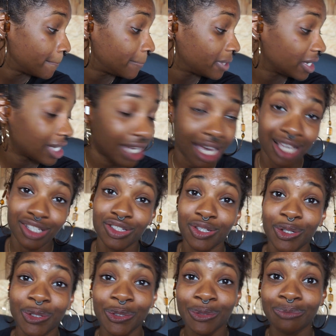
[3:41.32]
But yeah,
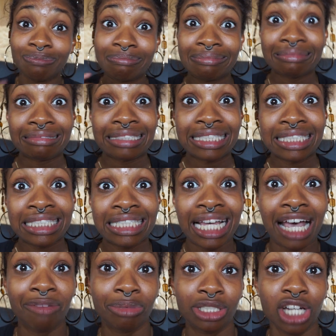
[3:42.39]
so
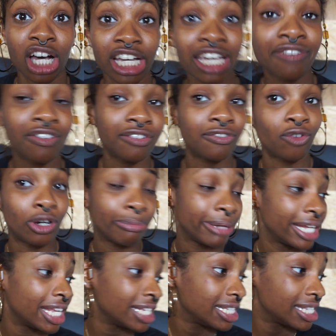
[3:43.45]
I've been talking for four
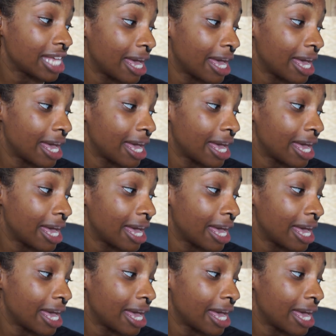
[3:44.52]
minutes.